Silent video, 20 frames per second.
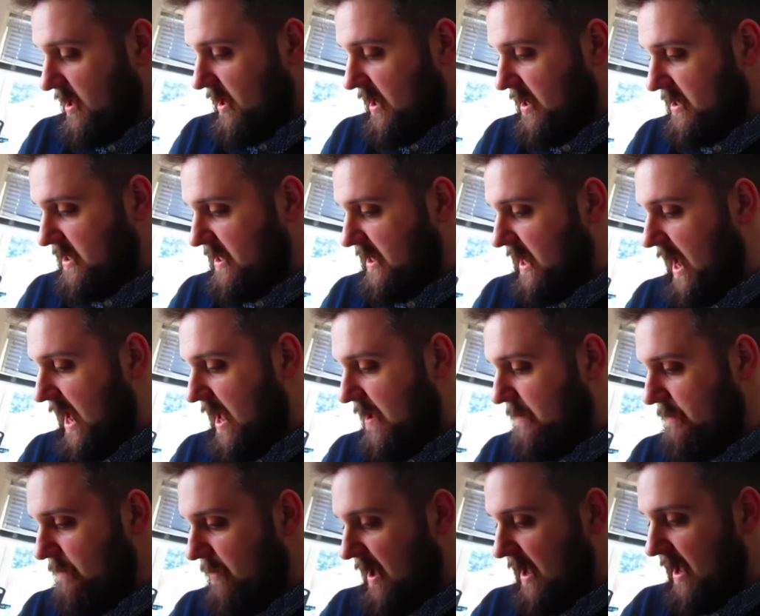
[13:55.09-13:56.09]
and he
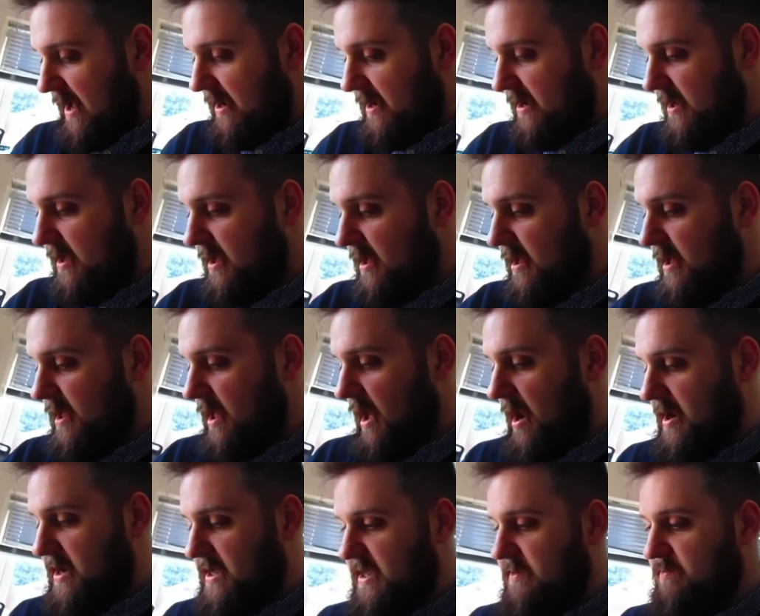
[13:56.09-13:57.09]
came back
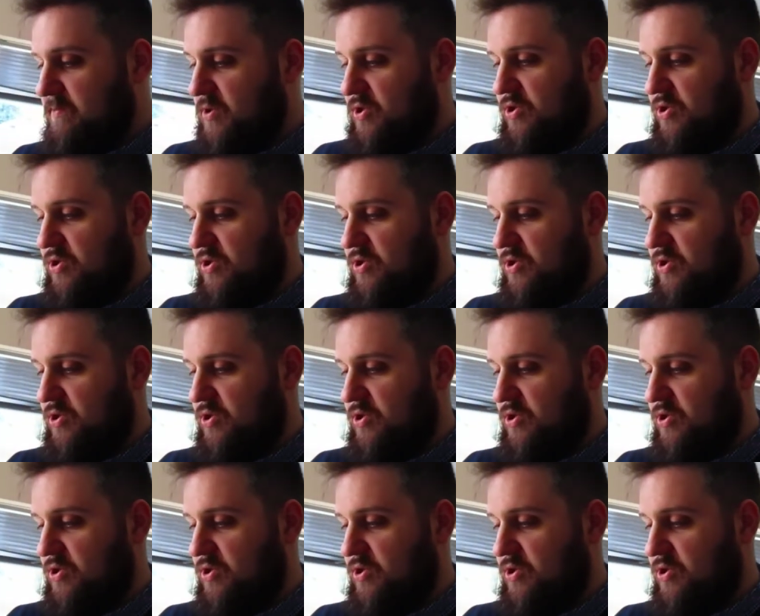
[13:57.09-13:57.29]
and he